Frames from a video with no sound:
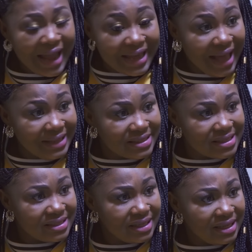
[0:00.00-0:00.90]
I
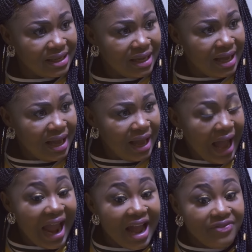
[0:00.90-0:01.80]
can't.
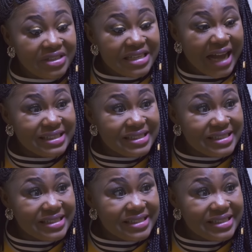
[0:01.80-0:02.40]
I haven't had